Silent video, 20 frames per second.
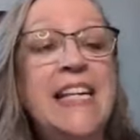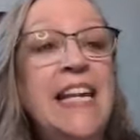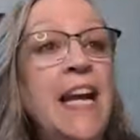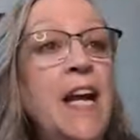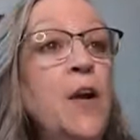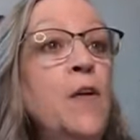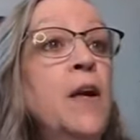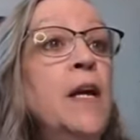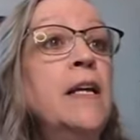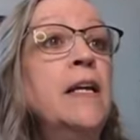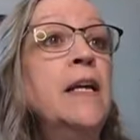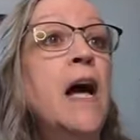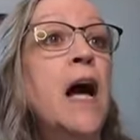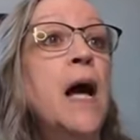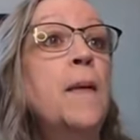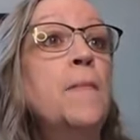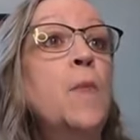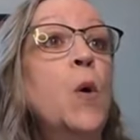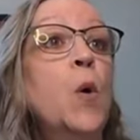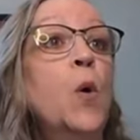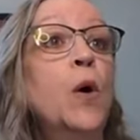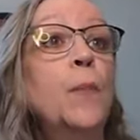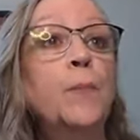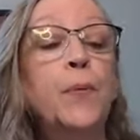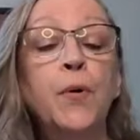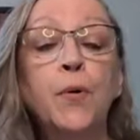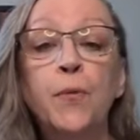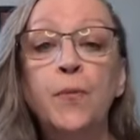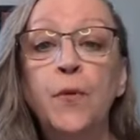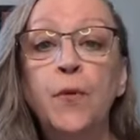Terra gum or
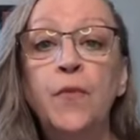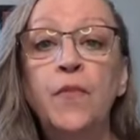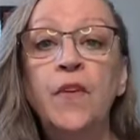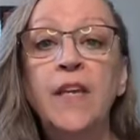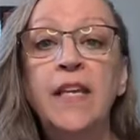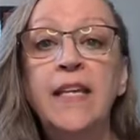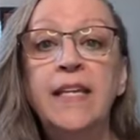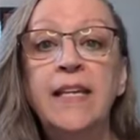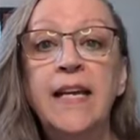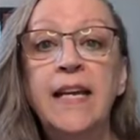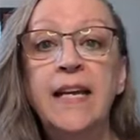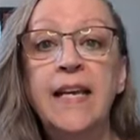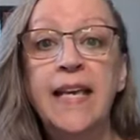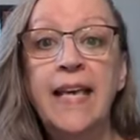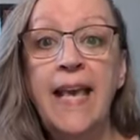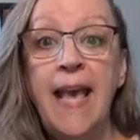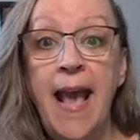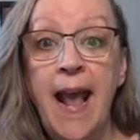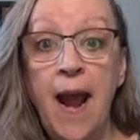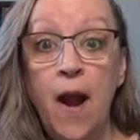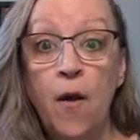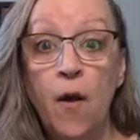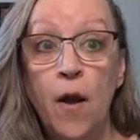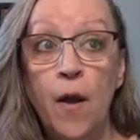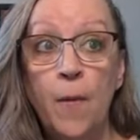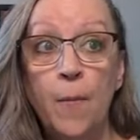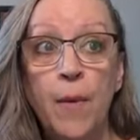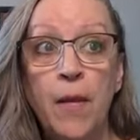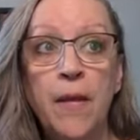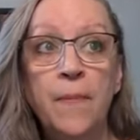Peruvian
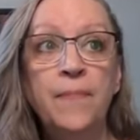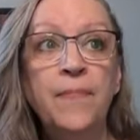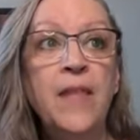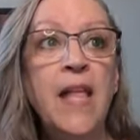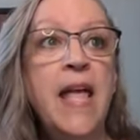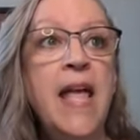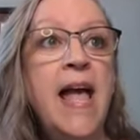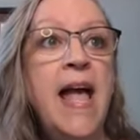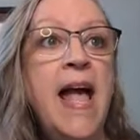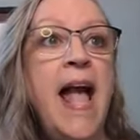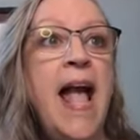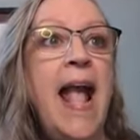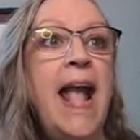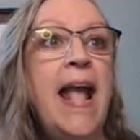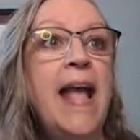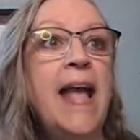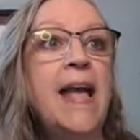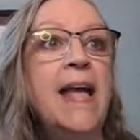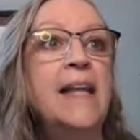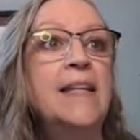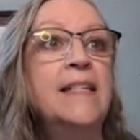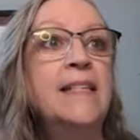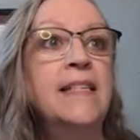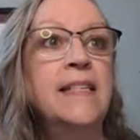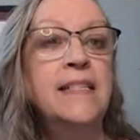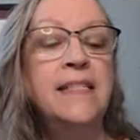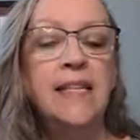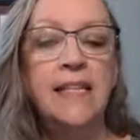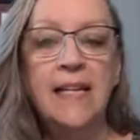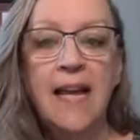carob. And
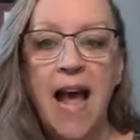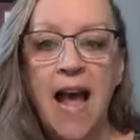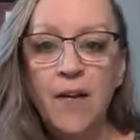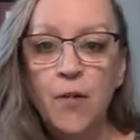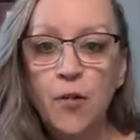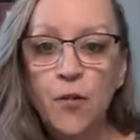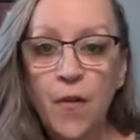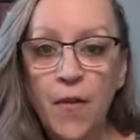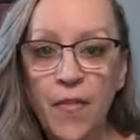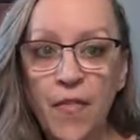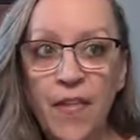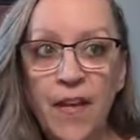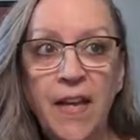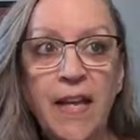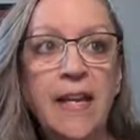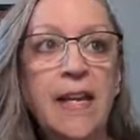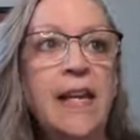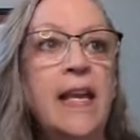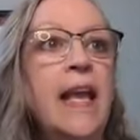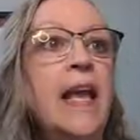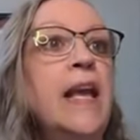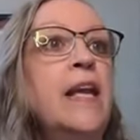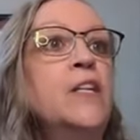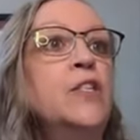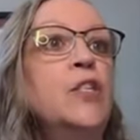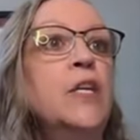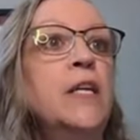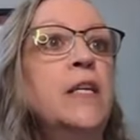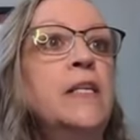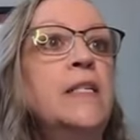this is a natural thickening
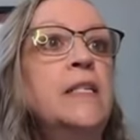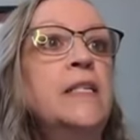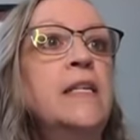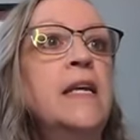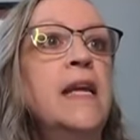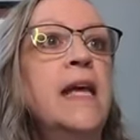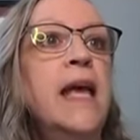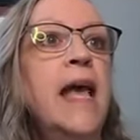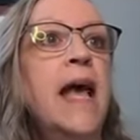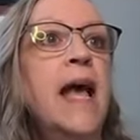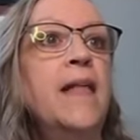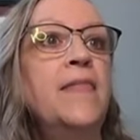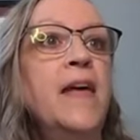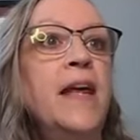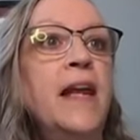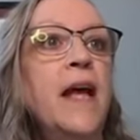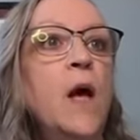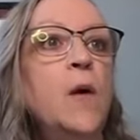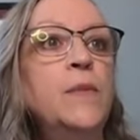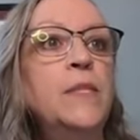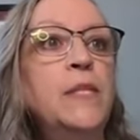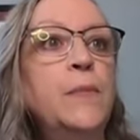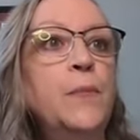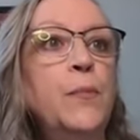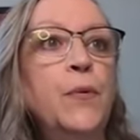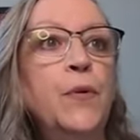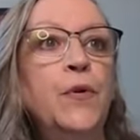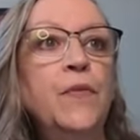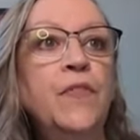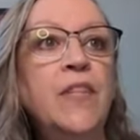agent that helps
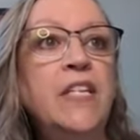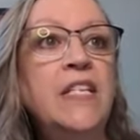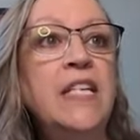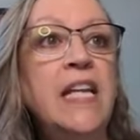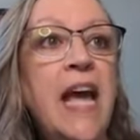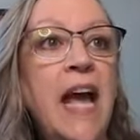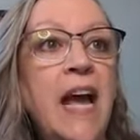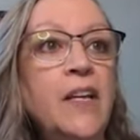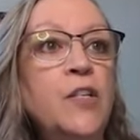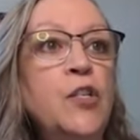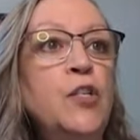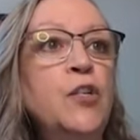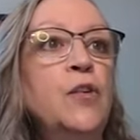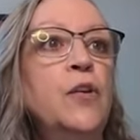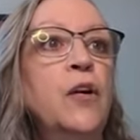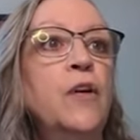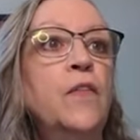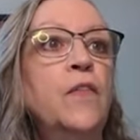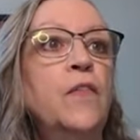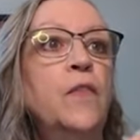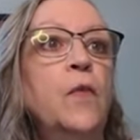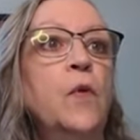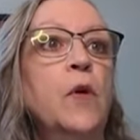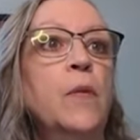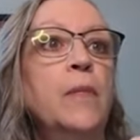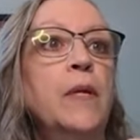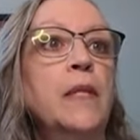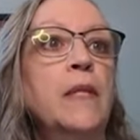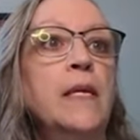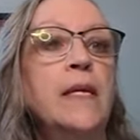improve the texture of
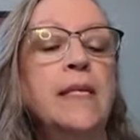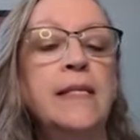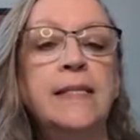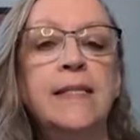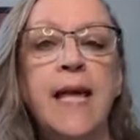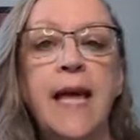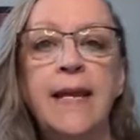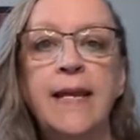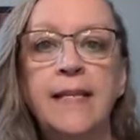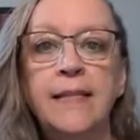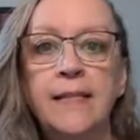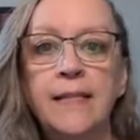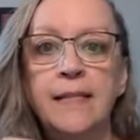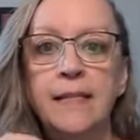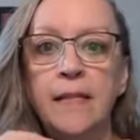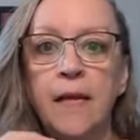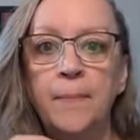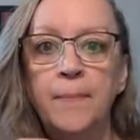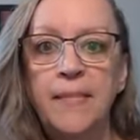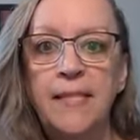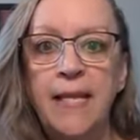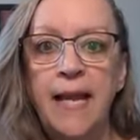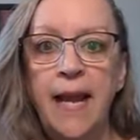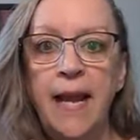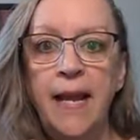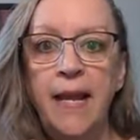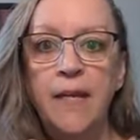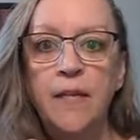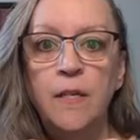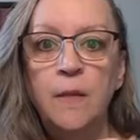formulas. And it's
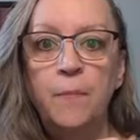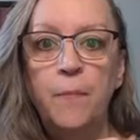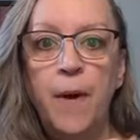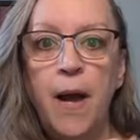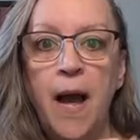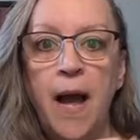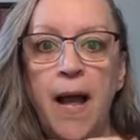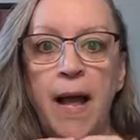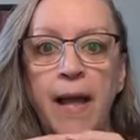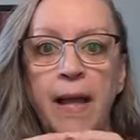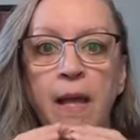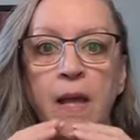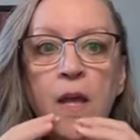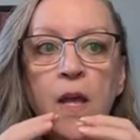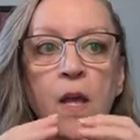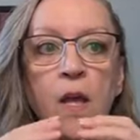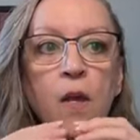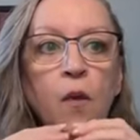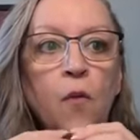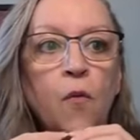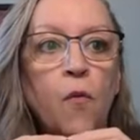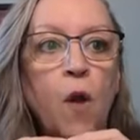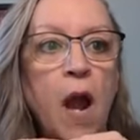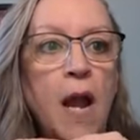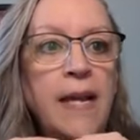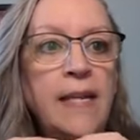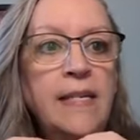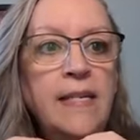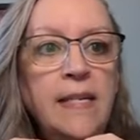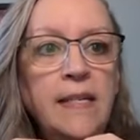obtained by
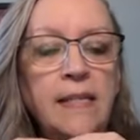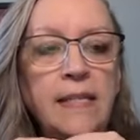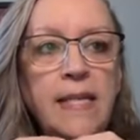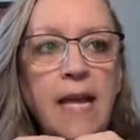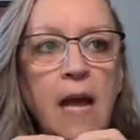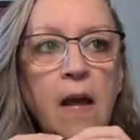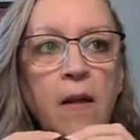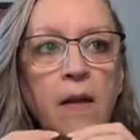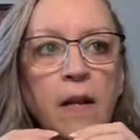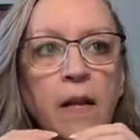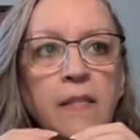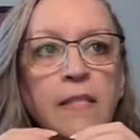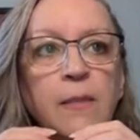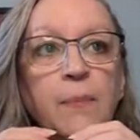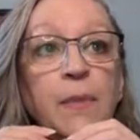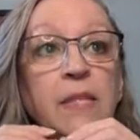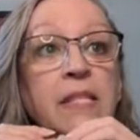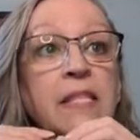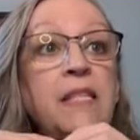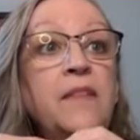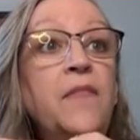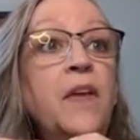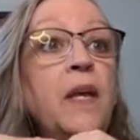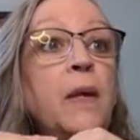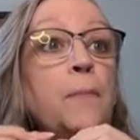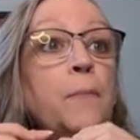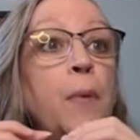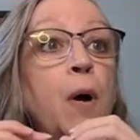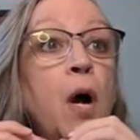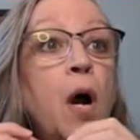grinding down a
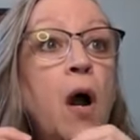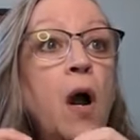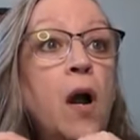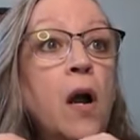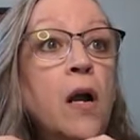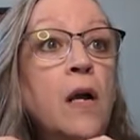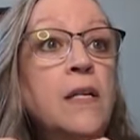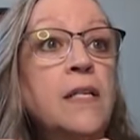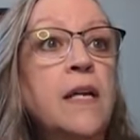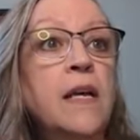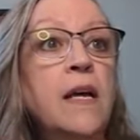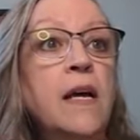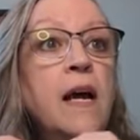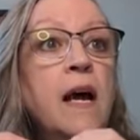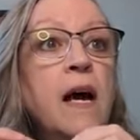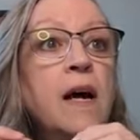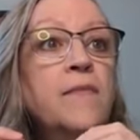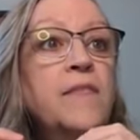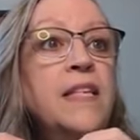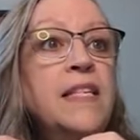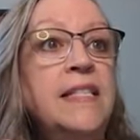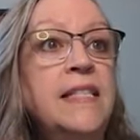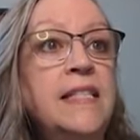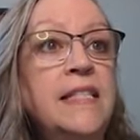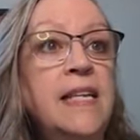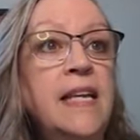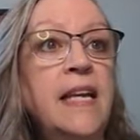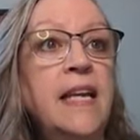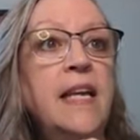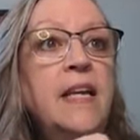specific part of the
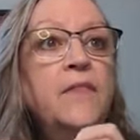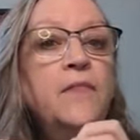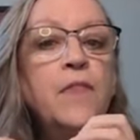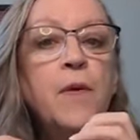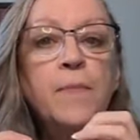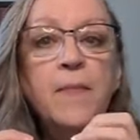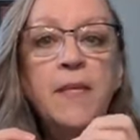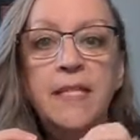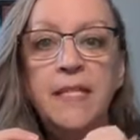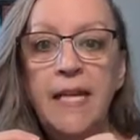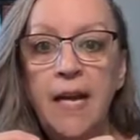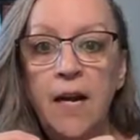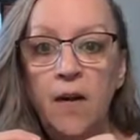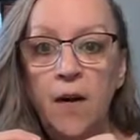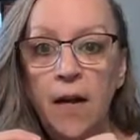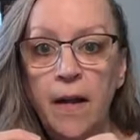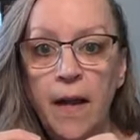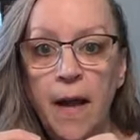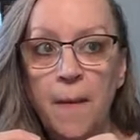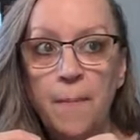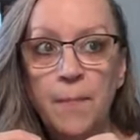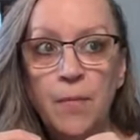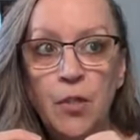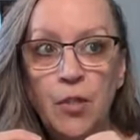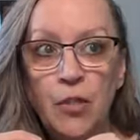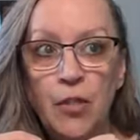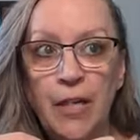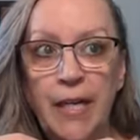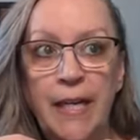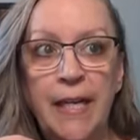seed from the Terra gum
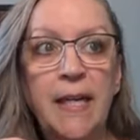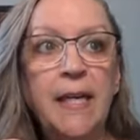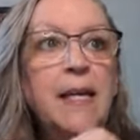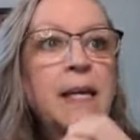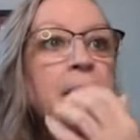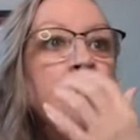tree.